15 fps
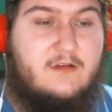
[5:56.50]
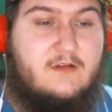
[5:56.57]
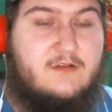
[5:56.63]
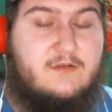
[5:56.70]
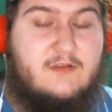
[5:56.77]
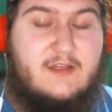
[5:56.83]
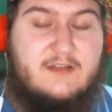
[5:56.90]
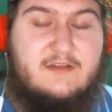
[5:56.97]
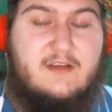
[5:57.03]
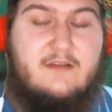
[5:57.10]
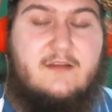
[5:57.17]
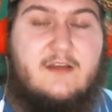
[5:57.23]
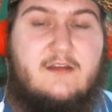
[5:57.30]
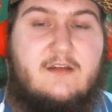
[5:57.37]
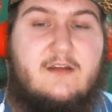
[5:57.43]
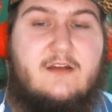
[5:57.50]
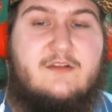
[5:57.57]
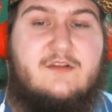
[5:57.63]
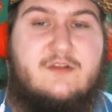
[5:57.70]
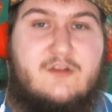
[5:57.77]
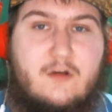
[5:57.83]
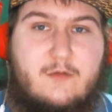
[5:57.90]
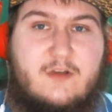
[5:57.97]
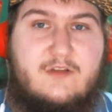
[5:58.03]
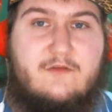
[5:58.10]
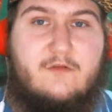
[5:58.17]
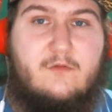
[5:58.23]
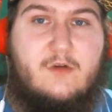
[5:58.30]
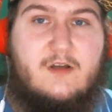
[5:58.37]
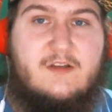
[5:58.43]
So that's it. Thank you guys so much
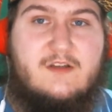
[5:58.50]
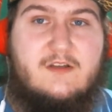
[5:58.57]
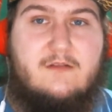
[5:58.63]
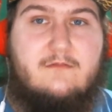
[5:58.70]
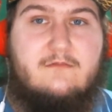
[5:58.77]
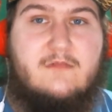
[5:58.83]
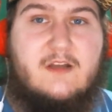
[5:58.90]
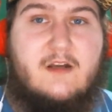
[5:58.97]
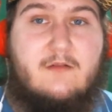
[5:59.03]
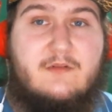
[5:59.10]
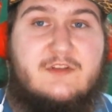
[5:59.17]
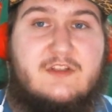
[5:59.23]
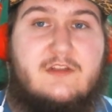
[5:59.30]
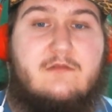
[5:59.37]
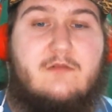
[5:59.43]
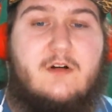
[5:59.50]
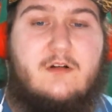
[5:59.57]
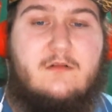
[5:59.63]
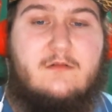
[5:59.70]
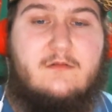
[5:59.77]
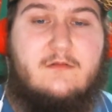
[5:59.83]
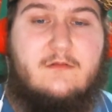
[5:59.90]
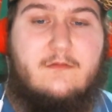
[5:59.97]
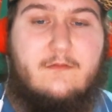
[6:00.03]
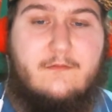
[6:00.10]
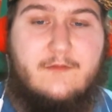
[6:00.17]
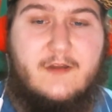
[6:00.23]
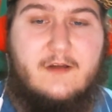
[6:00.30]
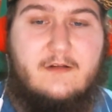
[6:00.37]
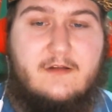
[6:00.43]
for watching, and I will see you all
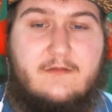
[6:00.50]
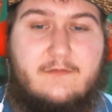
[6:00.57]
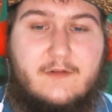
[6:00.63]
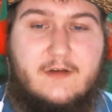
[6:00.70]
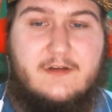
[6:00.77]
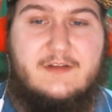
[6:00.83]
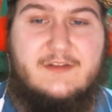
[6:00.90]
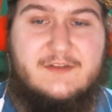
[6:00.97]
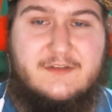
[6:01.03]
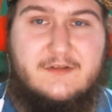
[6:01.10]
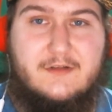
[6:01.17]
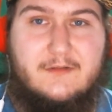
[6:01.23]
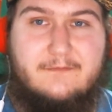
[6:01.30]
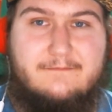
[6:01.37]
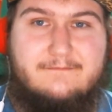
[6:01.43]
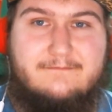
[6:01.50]
very, very soon.